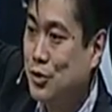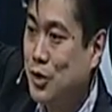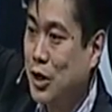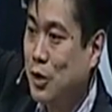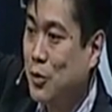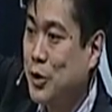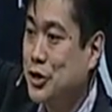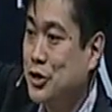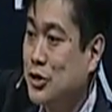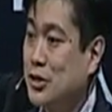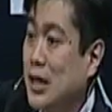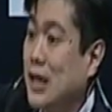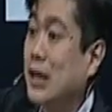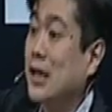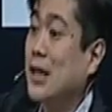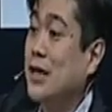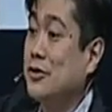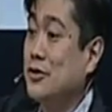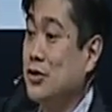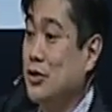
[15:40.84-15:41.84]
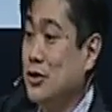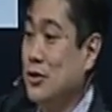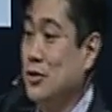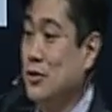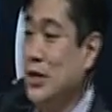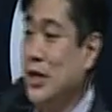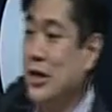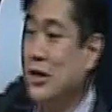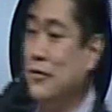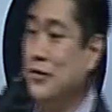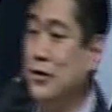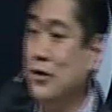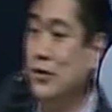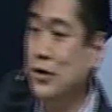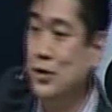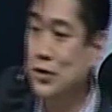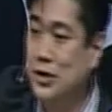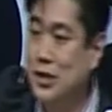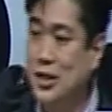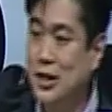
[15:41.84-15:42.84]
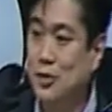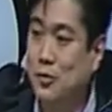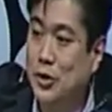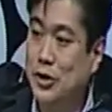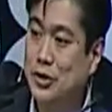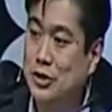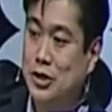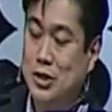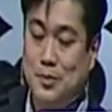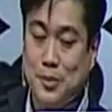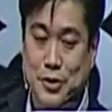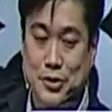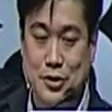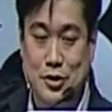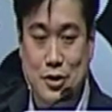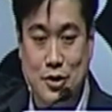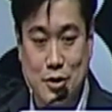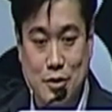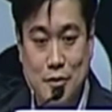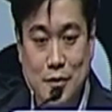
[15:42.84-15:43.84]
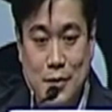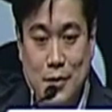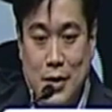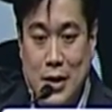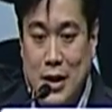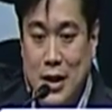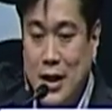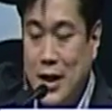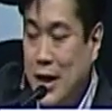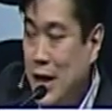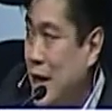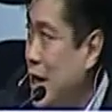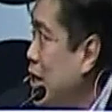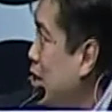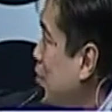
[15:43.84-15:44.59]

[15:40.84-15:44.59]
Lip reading: and what you're not allowed to do, and if you're using it, what you're supposed to do. And